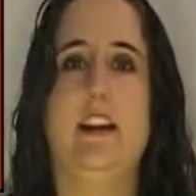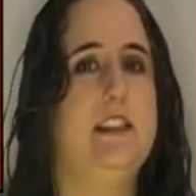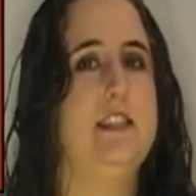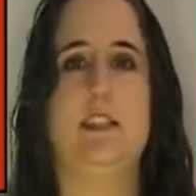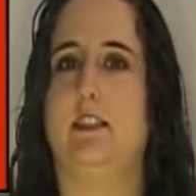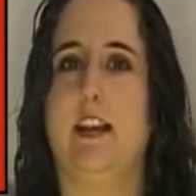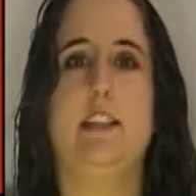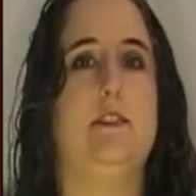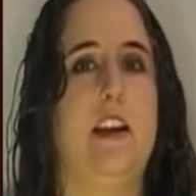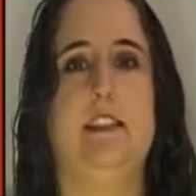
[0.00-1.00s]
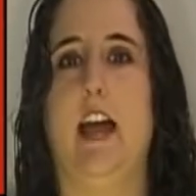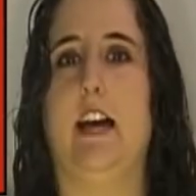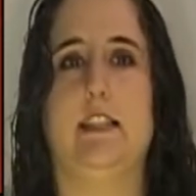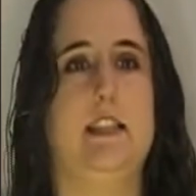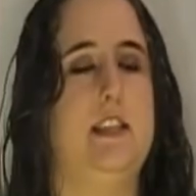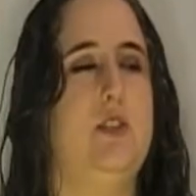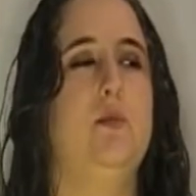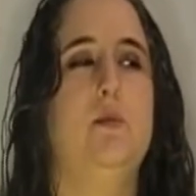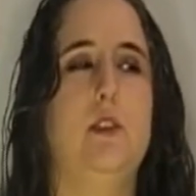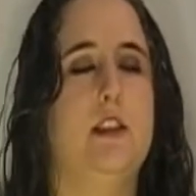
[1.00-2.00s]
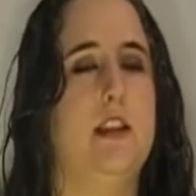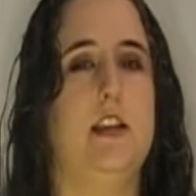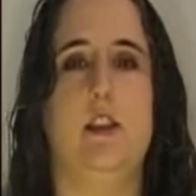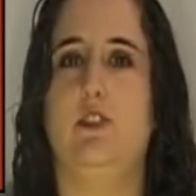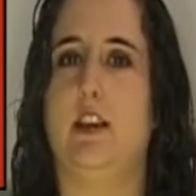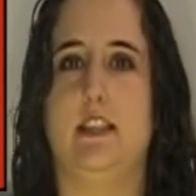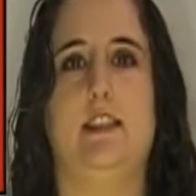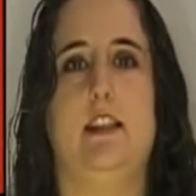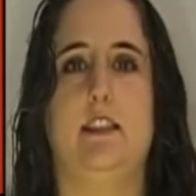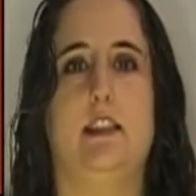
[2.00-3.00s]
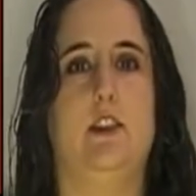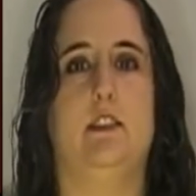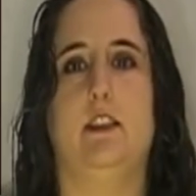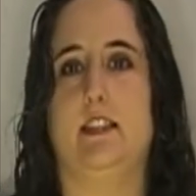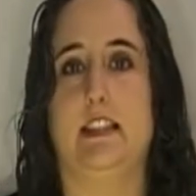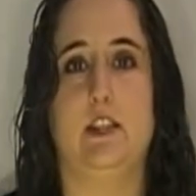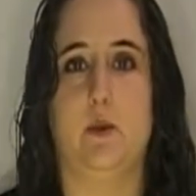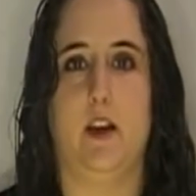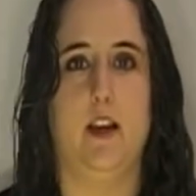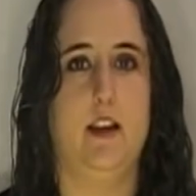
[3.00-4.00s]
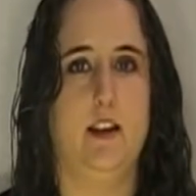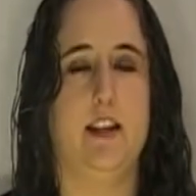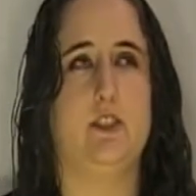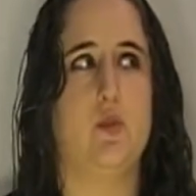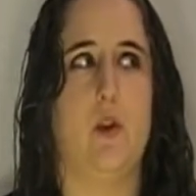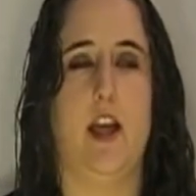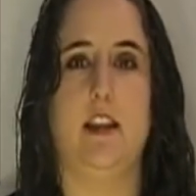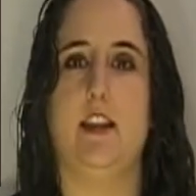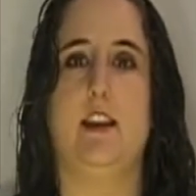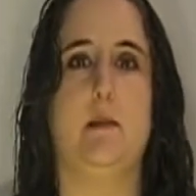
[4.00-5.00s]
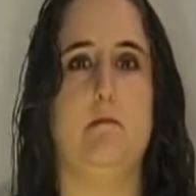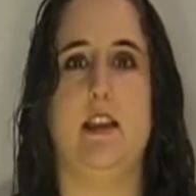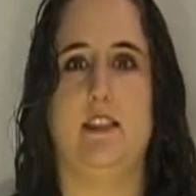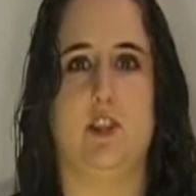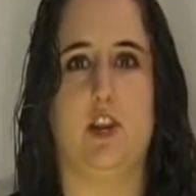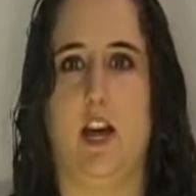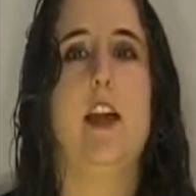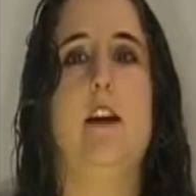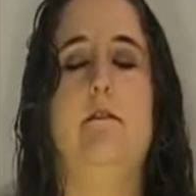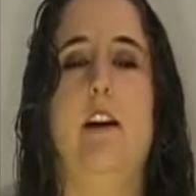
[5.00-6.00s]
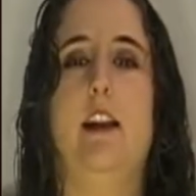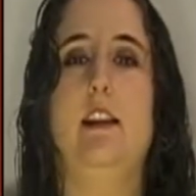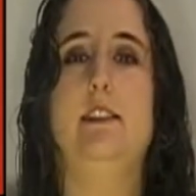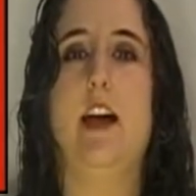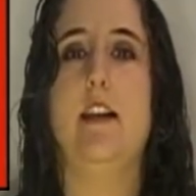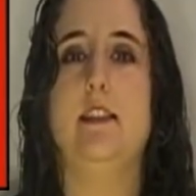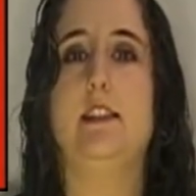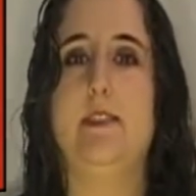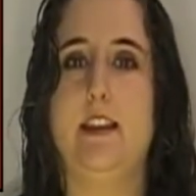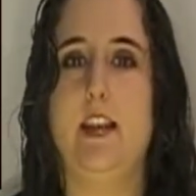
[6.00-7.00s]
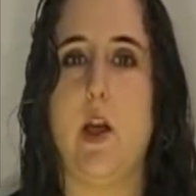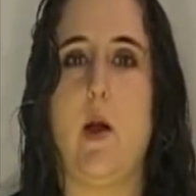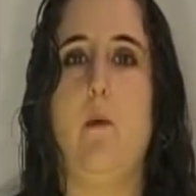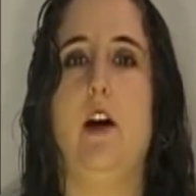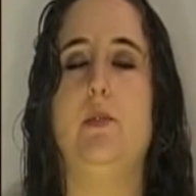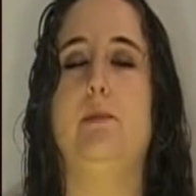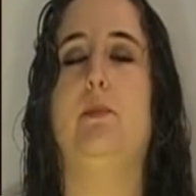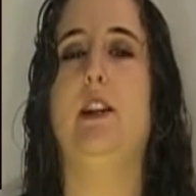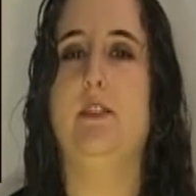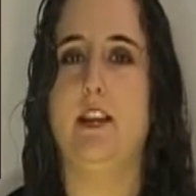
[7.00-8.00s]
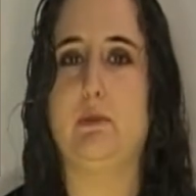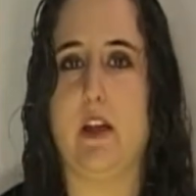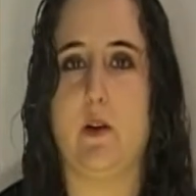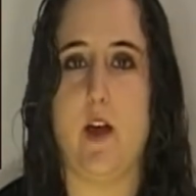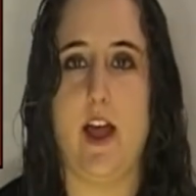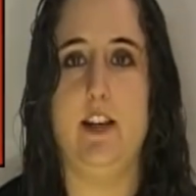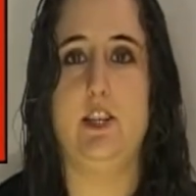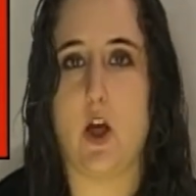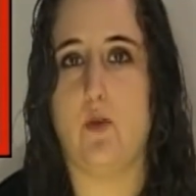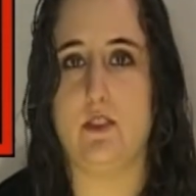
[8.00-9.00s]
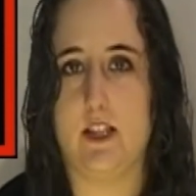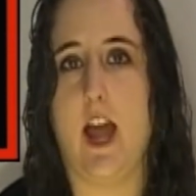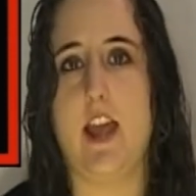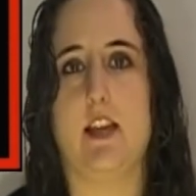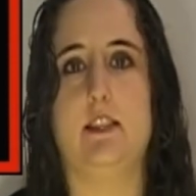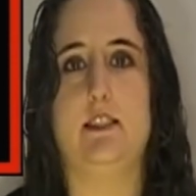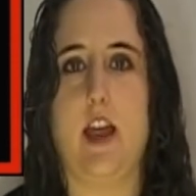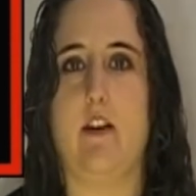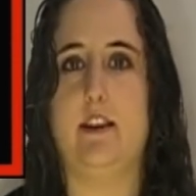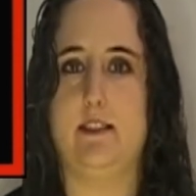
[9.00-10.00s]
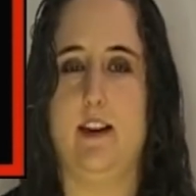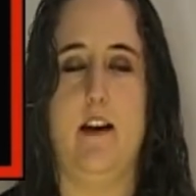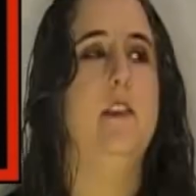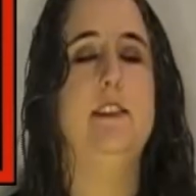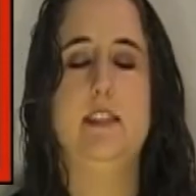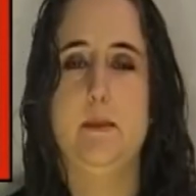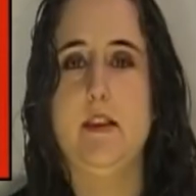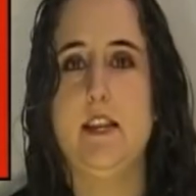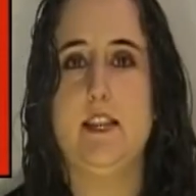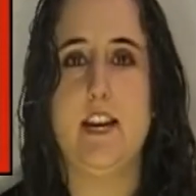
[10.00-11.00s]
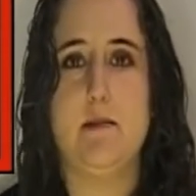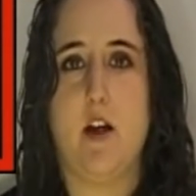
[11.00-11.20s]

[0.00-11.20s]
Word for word: It's, it's fantastic. You really, you just need to sit there and listen to it. It's great. They did an amazing job. And finally, to end this video, I want to briefly explain why I don't like scary stuff. This is something that Danny